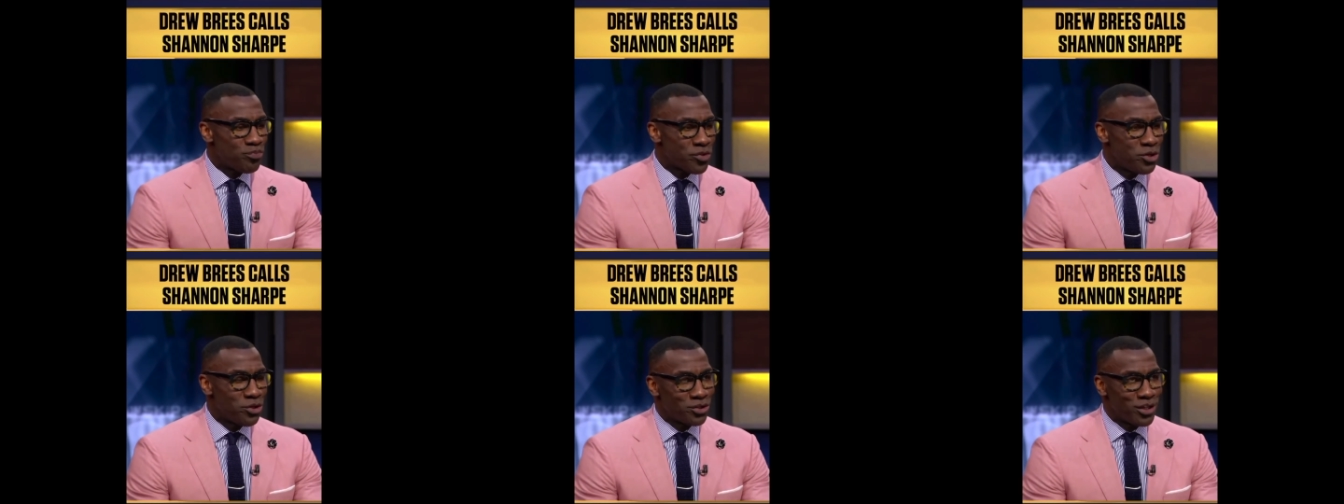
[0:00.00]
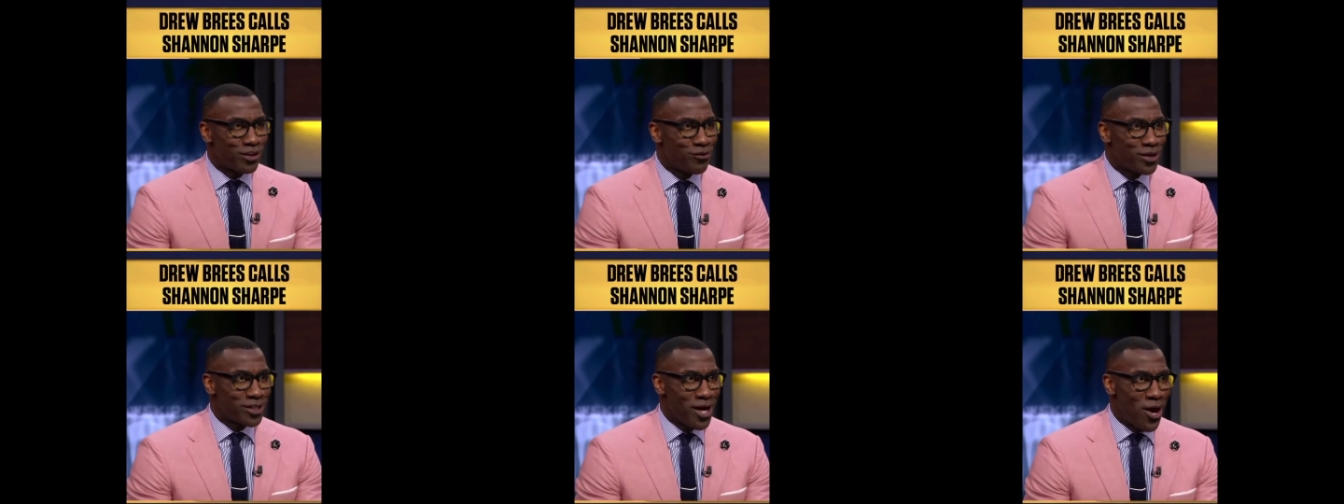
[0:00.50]
you're 6
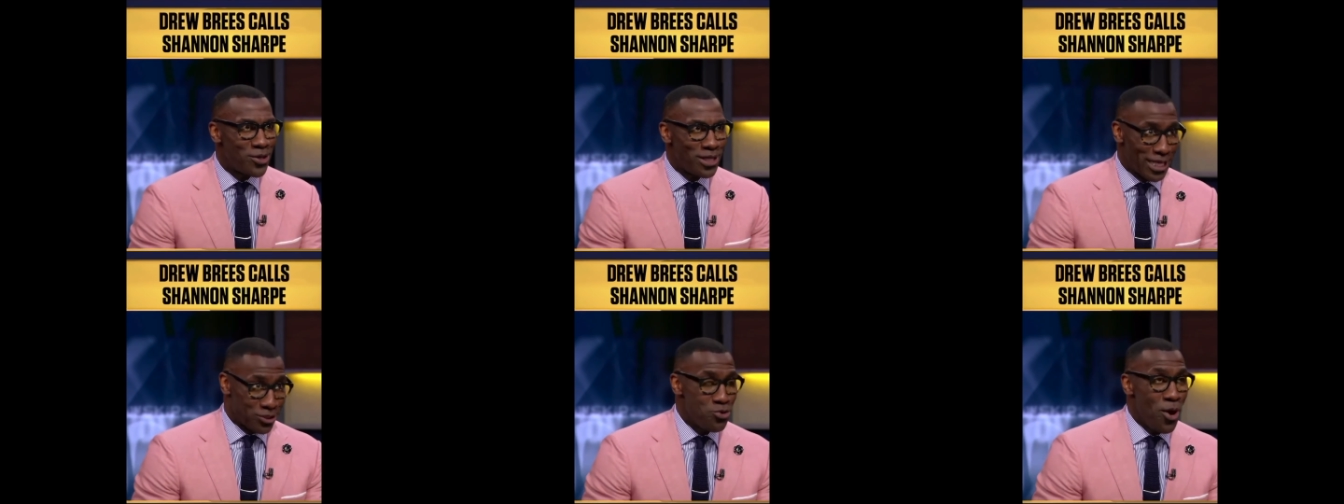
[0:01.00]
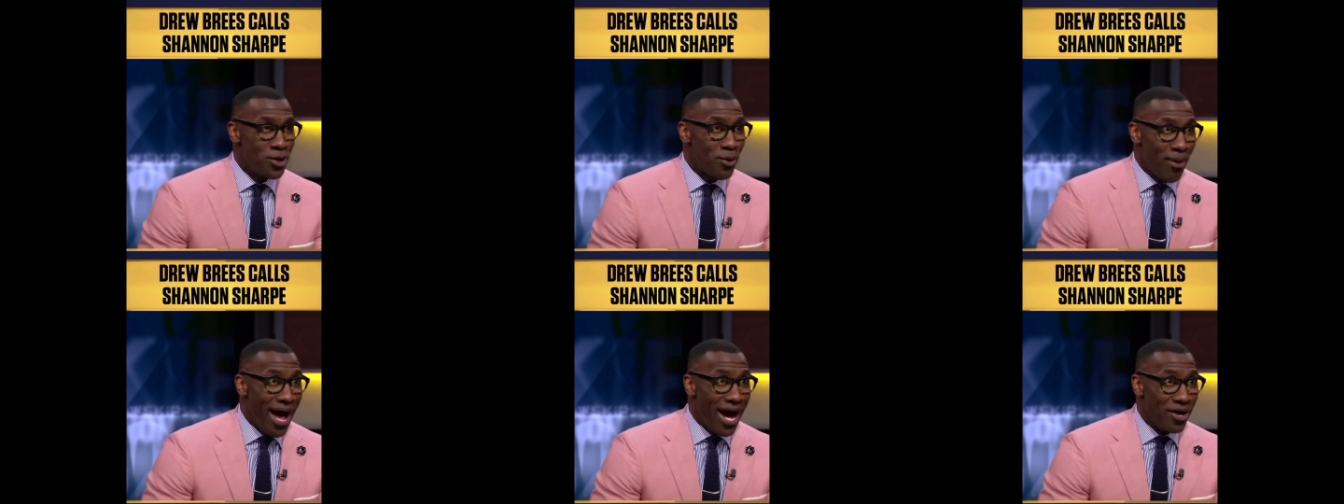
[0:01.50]
foot tall, you're like 200
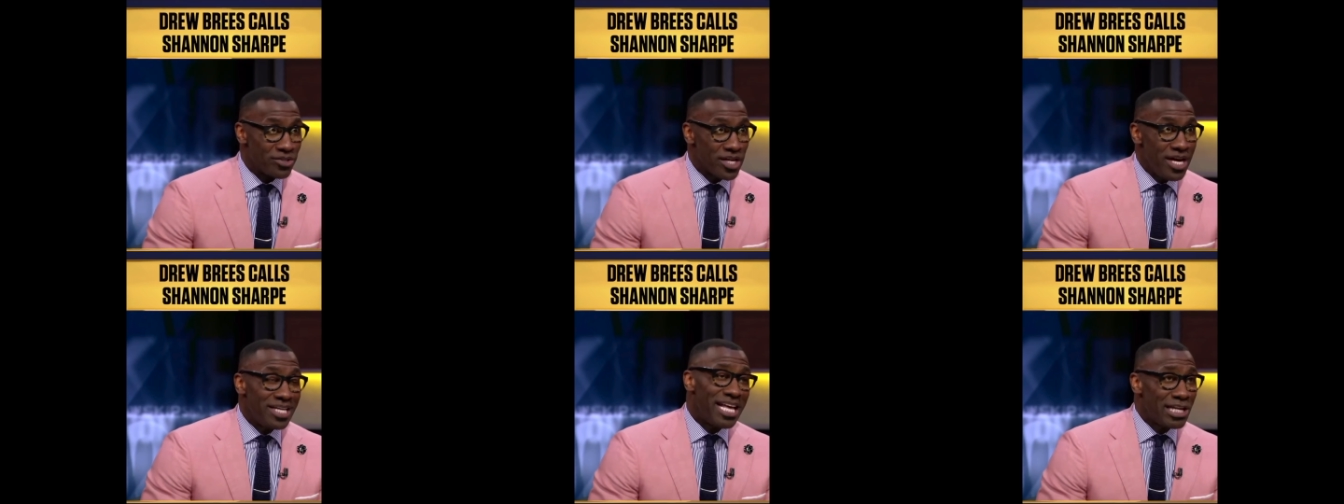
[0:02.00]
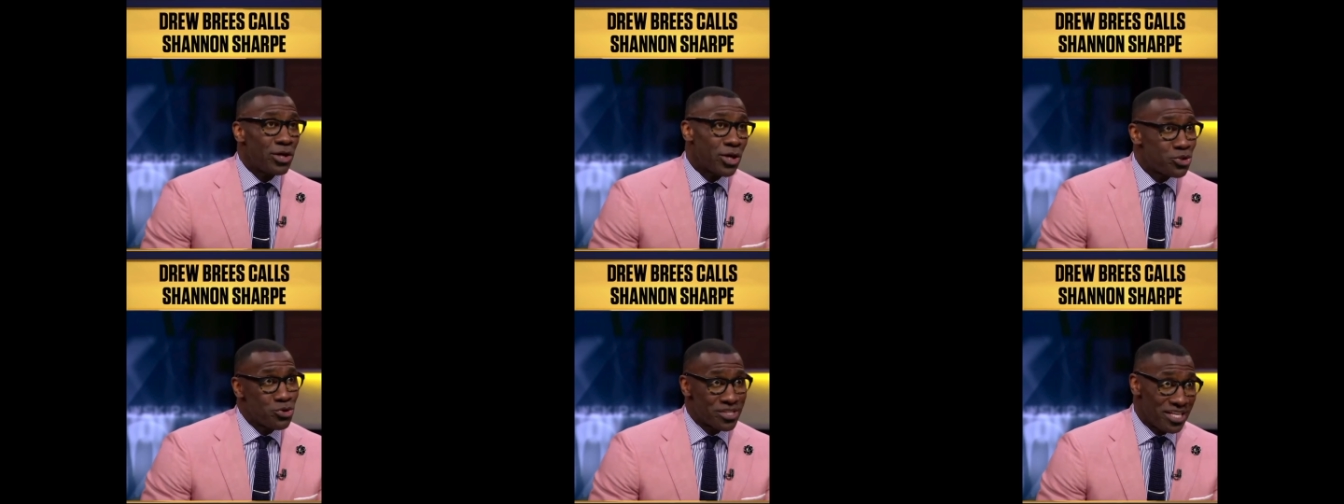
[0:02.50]
pounds. They look
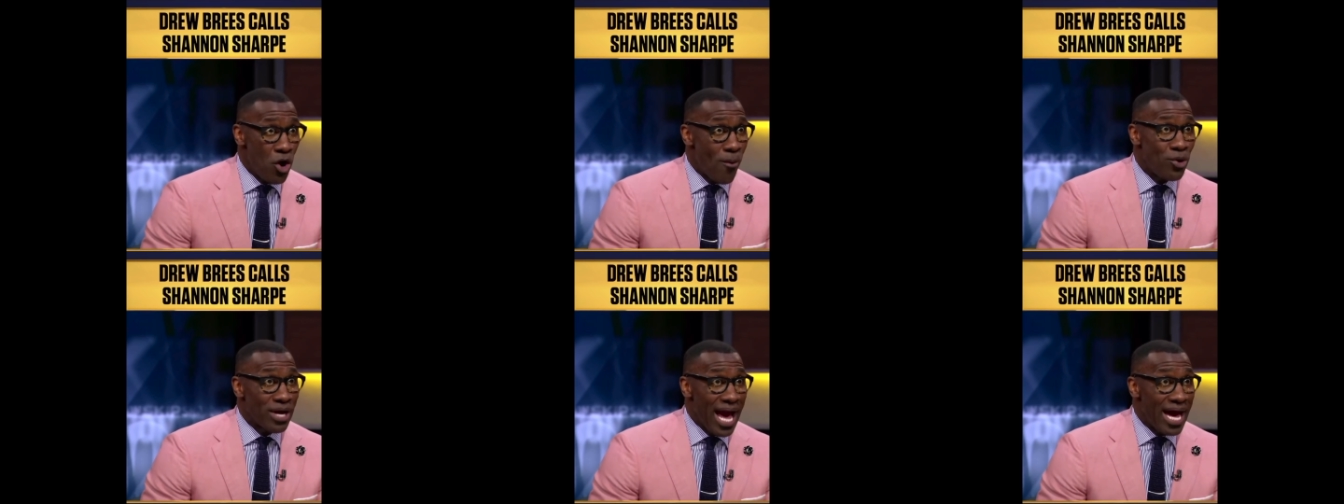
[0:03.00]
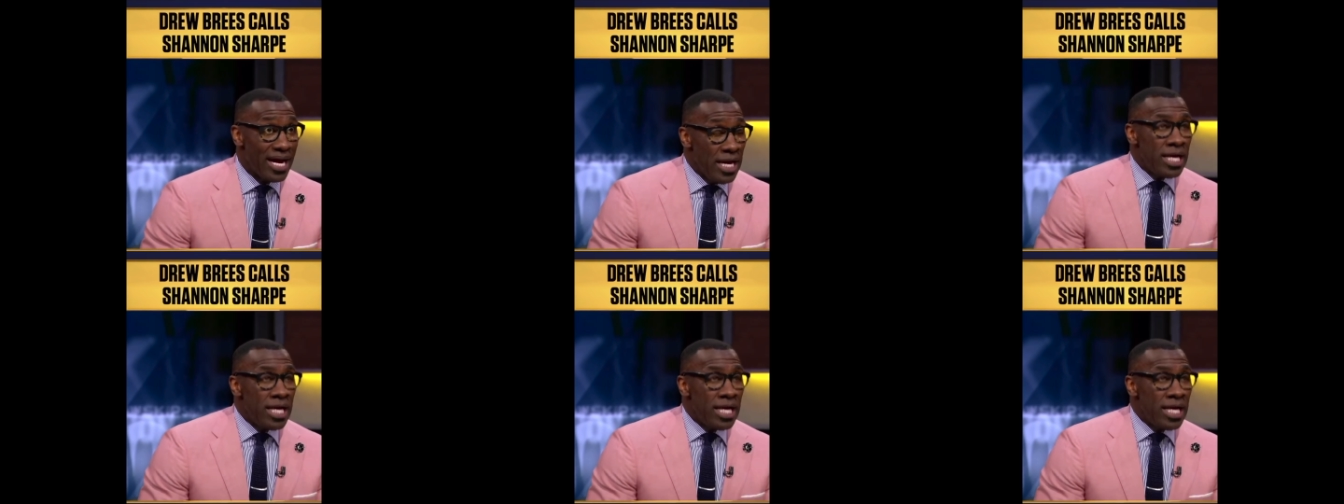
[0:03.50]
at you as a normal guy.